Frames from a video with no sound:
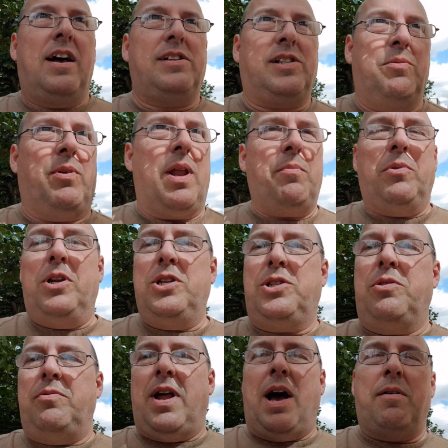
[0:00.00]
So what I'm going to
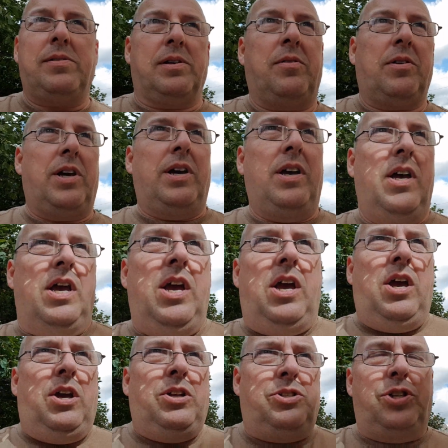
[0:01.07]
do now is I've got a
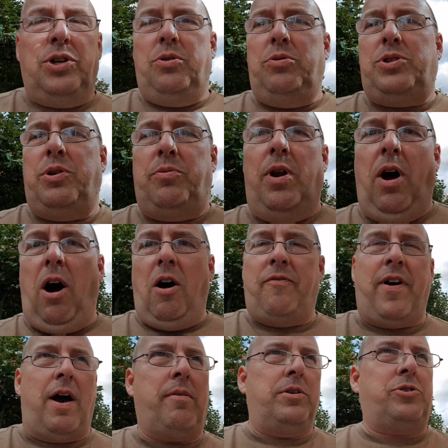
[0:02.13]

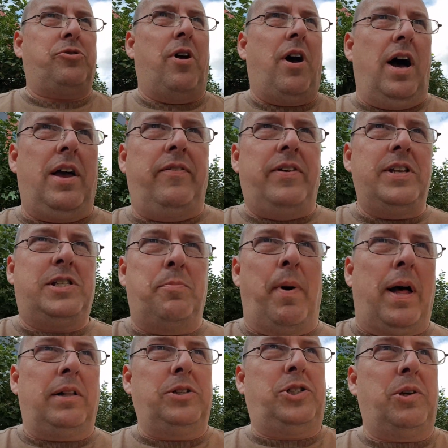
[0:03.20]
2.5 hour drive into
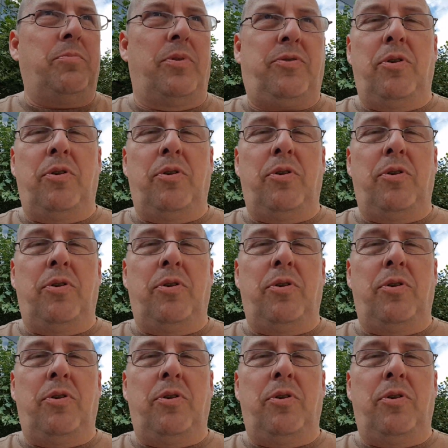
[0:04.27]
Belgium,